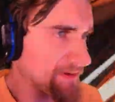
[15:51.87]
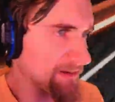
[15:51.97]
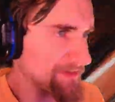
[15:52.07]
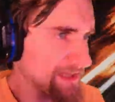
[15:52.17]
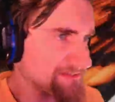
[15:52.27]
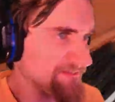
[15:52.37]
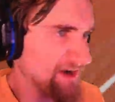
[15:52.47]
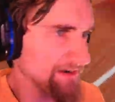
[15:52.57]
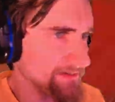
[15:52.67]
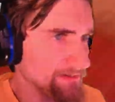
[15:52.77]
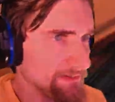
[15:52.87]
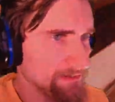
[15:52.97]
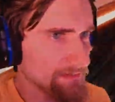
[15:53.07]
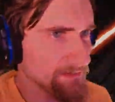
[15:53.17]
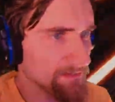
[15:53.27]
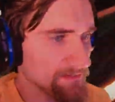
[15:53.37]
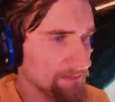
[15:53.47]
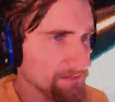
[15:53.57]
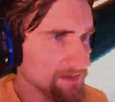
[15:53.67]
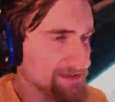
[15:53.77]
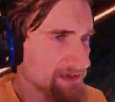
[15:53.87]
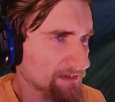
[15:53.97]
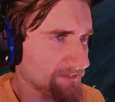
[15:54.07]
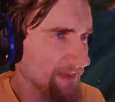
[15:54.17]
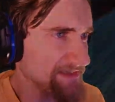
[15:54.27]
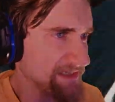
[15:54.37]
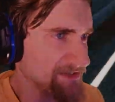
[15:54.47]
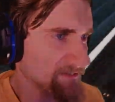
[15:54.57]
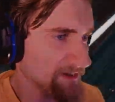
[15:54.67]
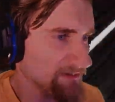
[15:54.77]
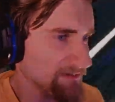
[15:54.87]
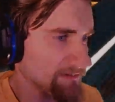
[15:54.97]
pedal, but that's fine. It's not going to be that detrimental.